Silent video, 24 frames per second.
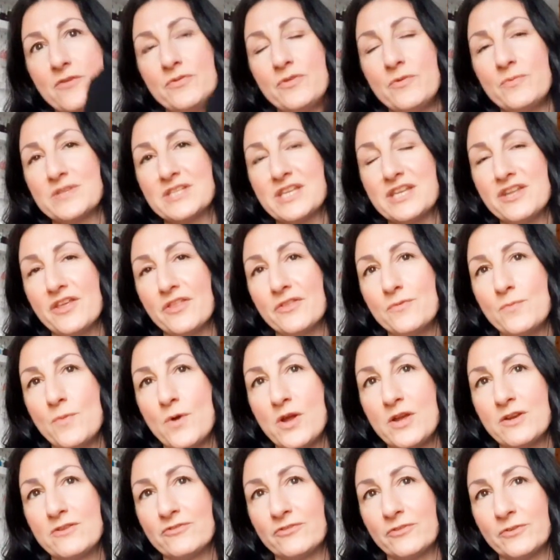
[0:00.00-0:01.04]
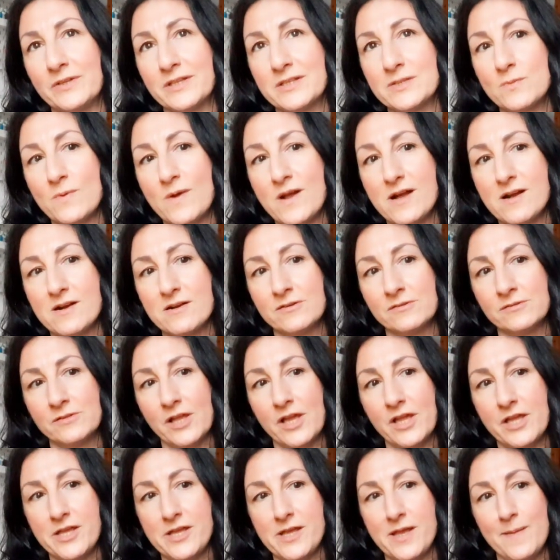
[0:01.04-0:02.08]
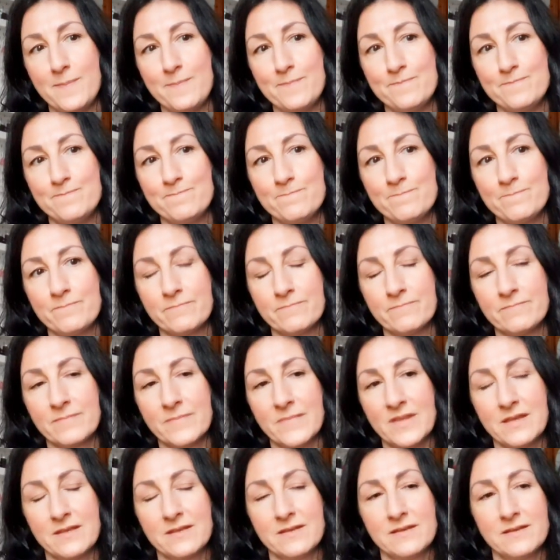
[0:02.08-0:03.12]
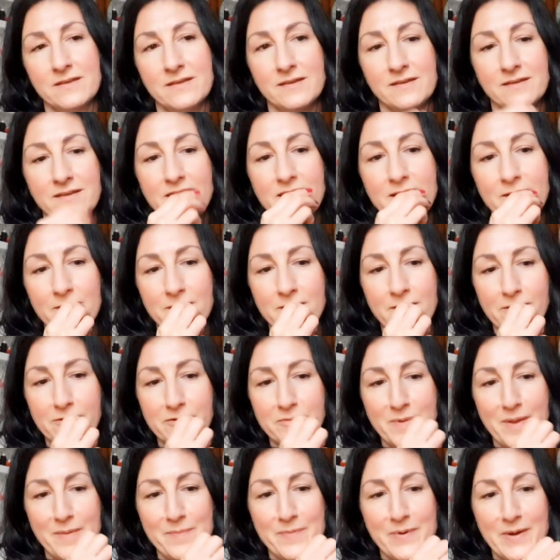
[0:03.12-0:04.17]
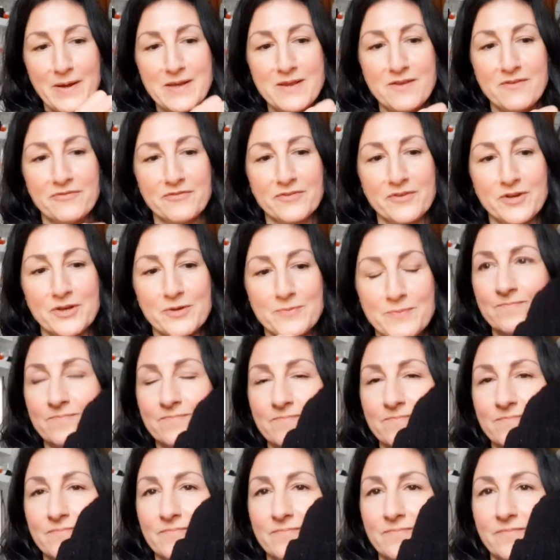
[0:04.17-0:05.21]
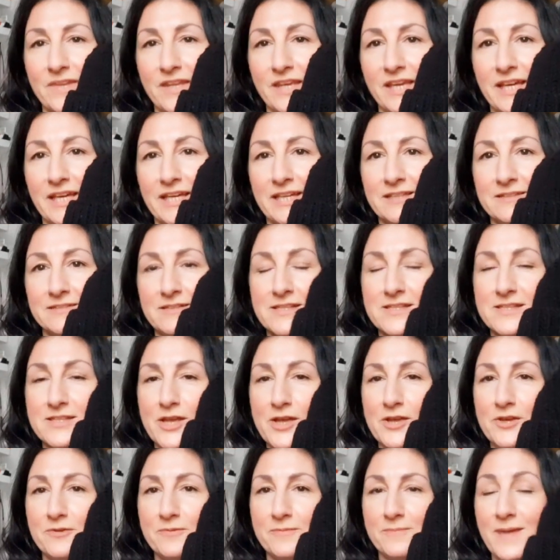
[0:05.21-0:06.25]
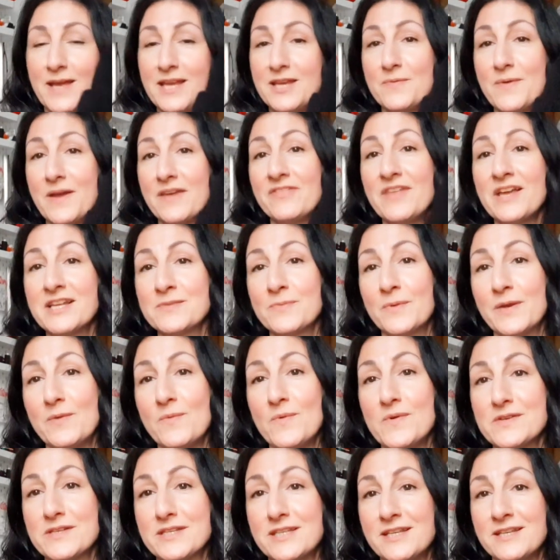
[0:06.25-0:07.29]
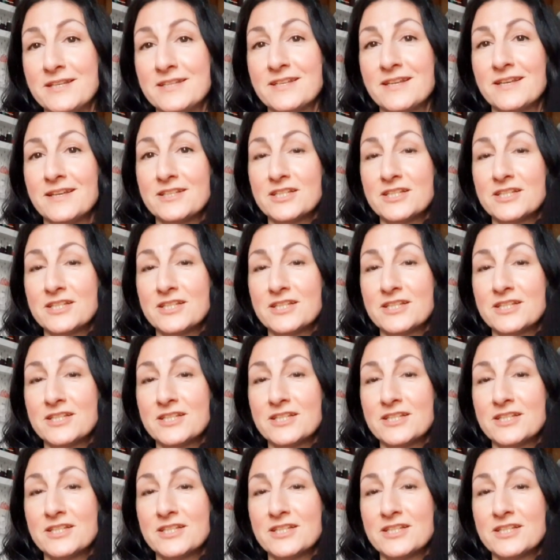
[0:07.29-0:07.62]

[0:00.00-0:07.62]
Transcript: Well, there was another word for it as well. Um, yeah, I can't remember any of them. Yeah, so anyway, that's what he wanted.